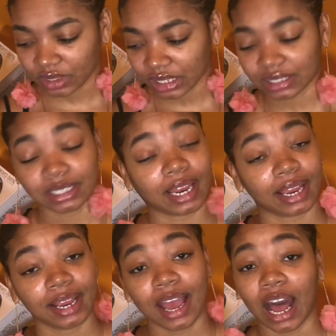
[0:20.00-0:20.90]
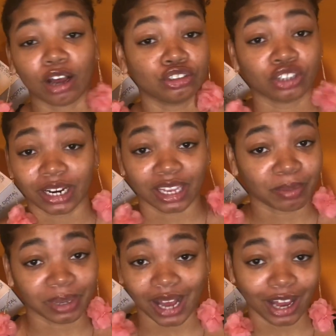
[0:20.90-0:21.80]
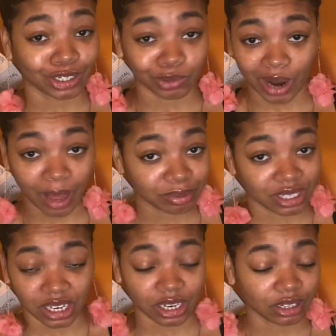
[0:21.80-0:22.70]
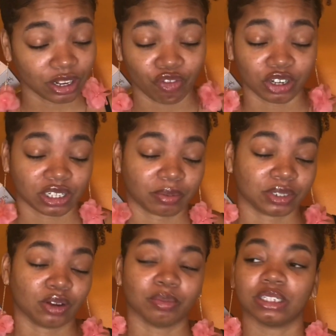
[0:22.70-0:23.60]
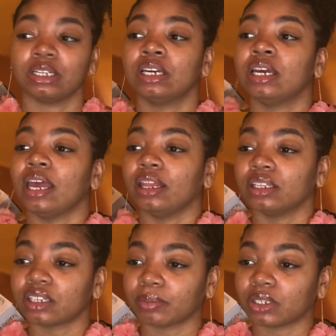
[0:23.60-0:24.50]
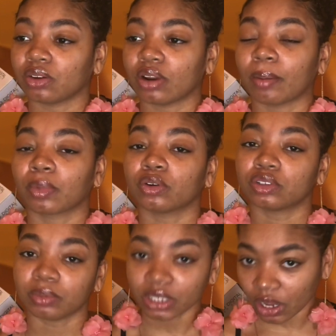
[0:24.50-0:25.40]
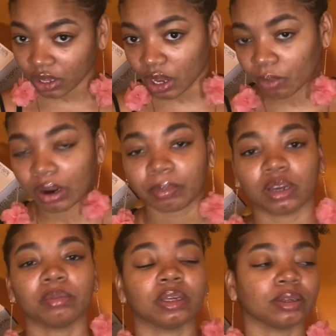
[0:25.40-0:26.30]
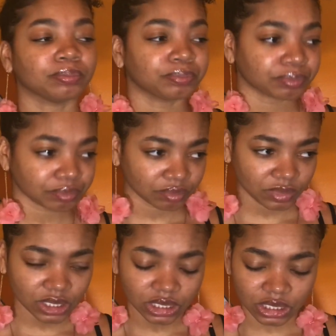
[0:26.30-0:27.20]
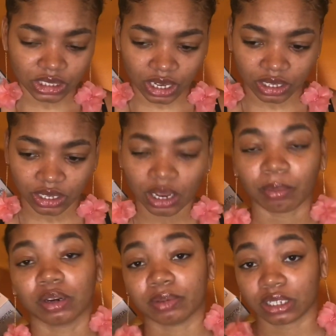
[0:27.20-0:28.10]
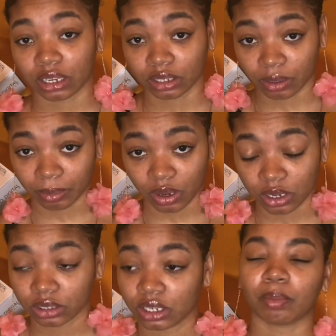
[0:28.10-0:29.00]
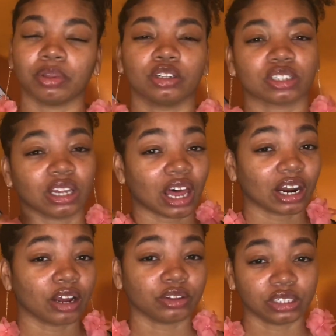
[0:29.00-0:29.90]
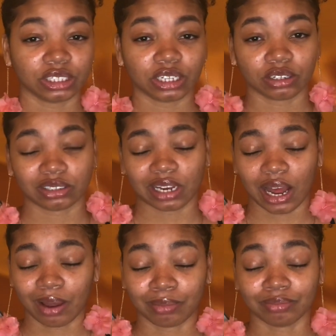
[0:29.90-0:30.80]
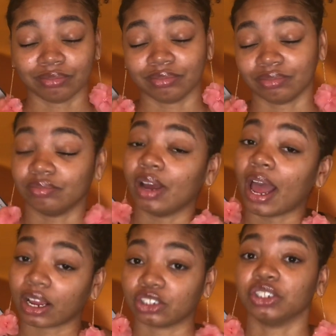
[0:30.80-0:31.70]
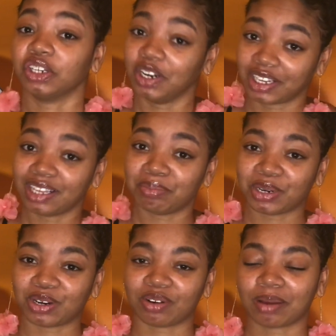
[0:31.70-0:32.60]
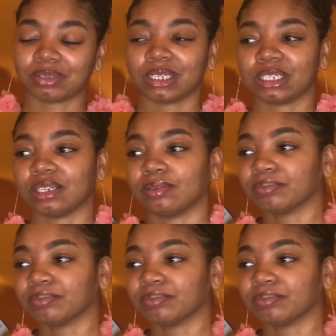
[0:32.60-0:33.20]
Today I was trying to keep it under wraps in the first episode, but in this episode I'm going to be telling y'all what I'm going to be selling. I'm going to be selling lip gloss, but there's a lot of other details that I'm actually going to keep under wraps until,